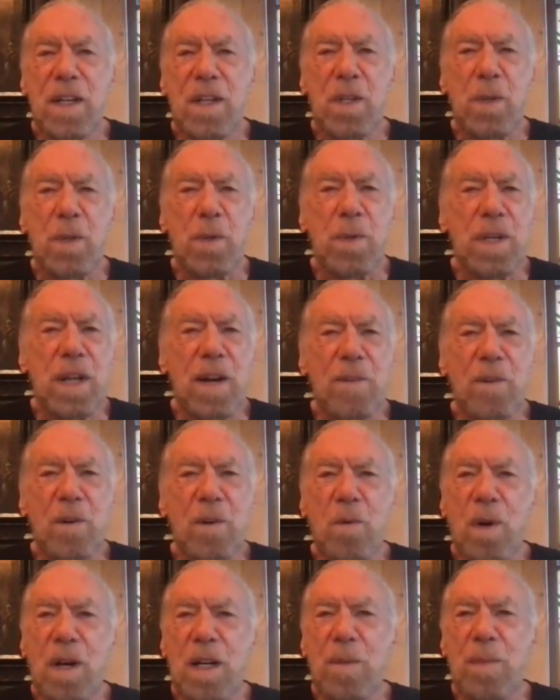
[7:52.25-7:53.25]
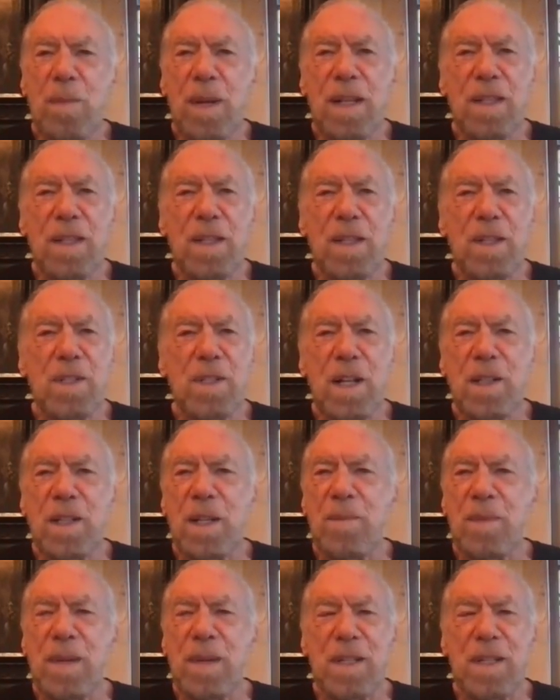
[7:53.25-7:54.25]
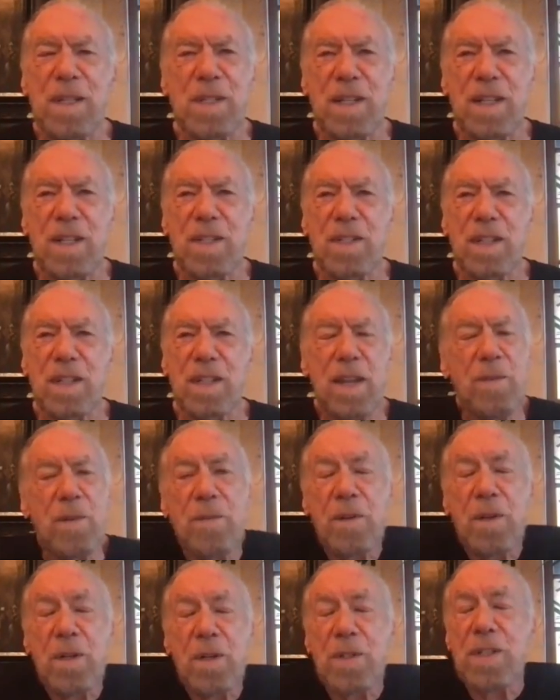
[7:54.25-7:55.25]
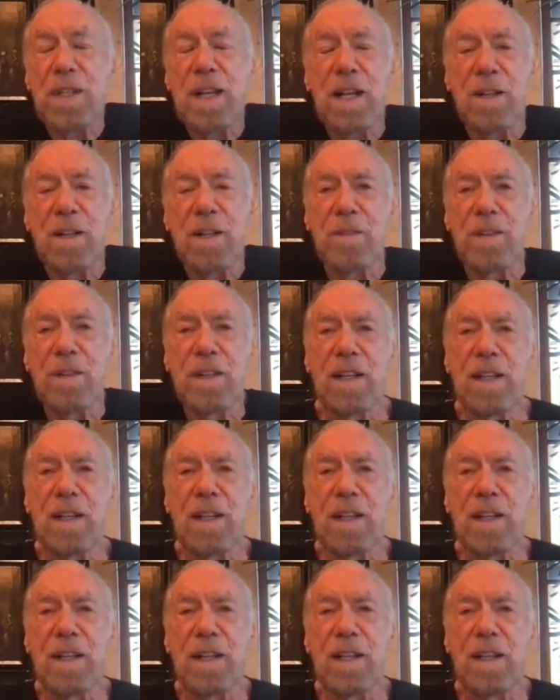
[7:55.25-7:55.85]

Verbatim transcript: You never want to be in the selling business, even for yourself.